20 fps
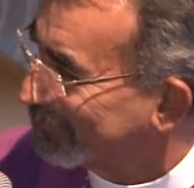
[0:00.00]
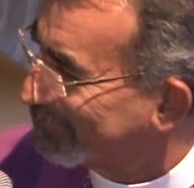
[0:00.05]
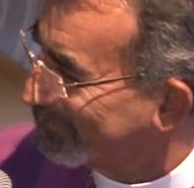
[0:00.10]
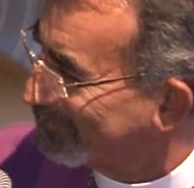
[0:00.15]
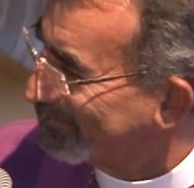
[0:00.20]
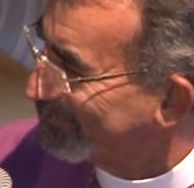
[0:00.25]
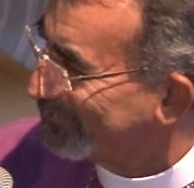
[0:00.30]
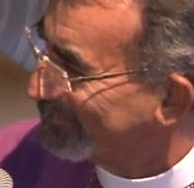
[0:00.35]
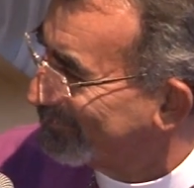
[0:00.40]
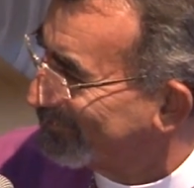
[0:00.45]

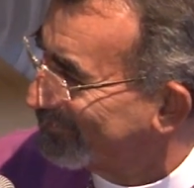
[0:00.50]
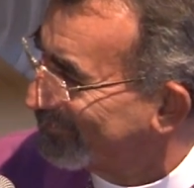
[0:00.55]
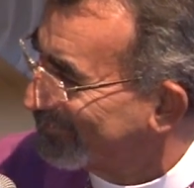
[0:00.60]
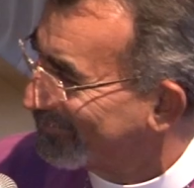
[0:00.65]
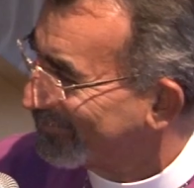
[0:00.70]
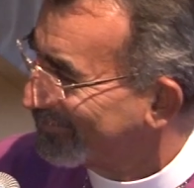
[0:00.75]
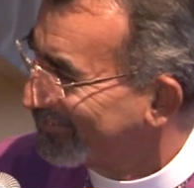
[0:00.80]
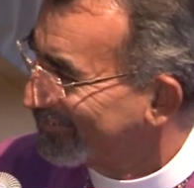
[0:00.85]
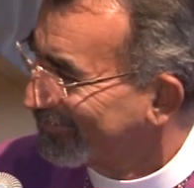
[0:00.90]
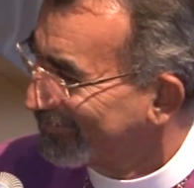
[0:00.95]
Good.
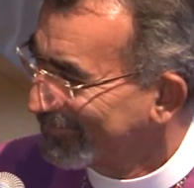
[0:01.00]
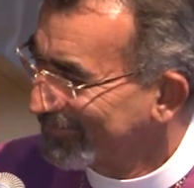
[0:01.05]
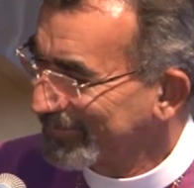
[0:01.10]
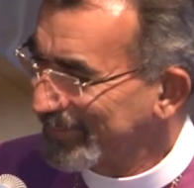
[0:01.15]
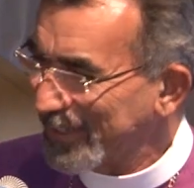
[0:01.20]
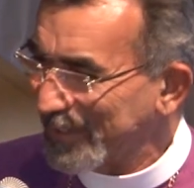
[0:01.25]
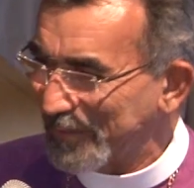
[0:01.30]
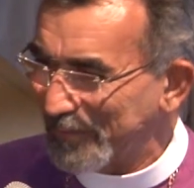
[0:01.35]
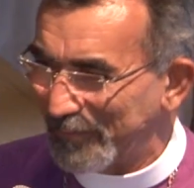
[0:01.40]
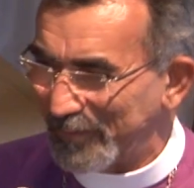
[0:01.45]
Thank you very
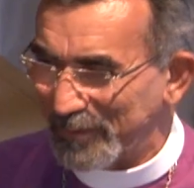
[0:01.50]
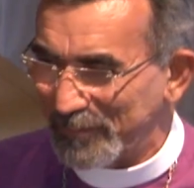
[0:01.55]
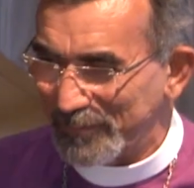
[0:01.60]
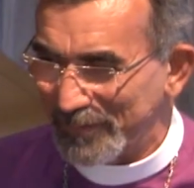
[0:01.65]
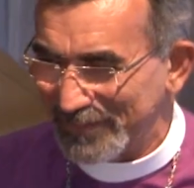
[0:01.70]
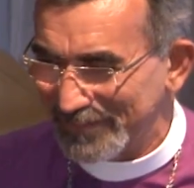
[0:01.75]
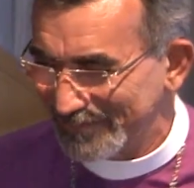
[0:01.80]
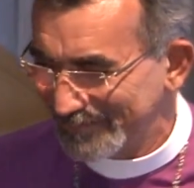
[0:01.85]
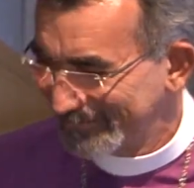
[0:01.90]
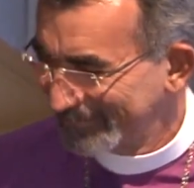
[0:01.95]
much. Will you
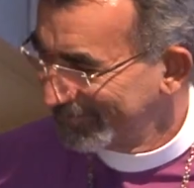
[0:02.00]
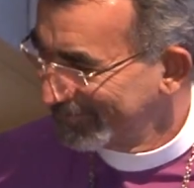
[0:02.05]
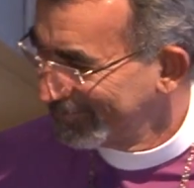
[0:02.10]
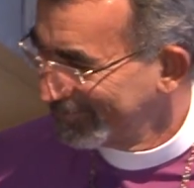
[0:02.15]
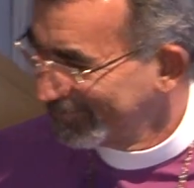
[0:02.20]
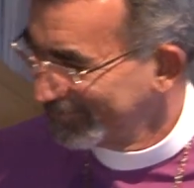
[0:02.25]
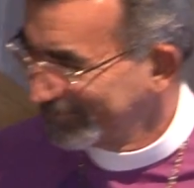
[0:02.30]
thank my brother